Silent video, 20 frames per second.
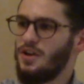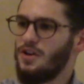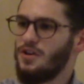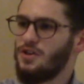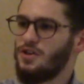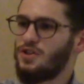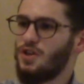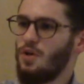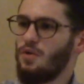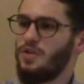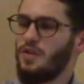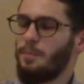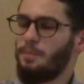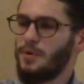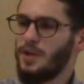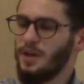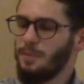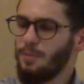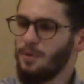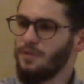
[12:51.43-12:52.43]
So the
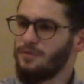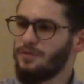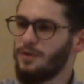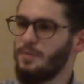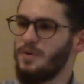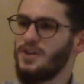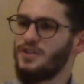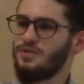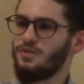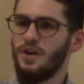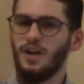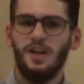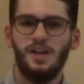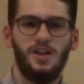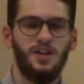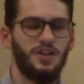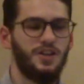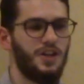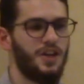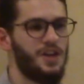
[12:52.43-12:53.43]
people from Israel,
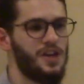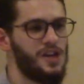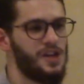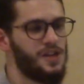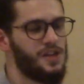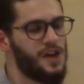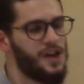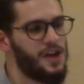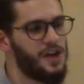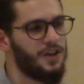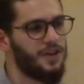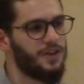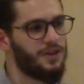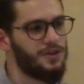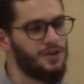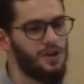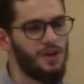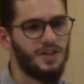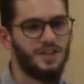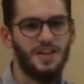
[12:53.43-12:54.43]
they
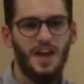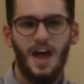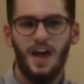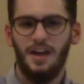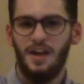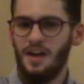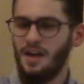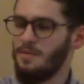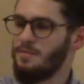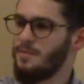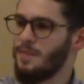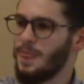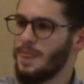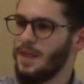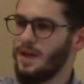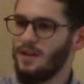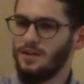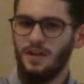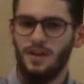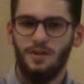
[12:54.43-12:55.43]
looked at him,
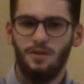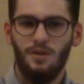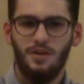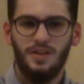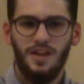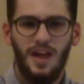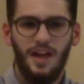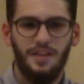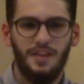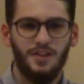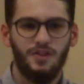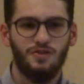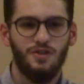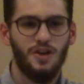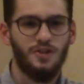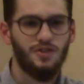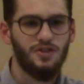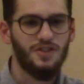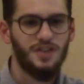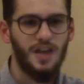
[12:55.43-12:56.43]
they looked at the
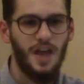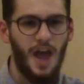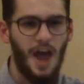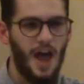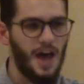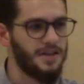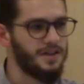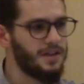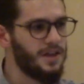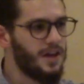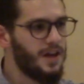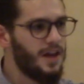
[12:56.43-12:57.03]
treasures he had,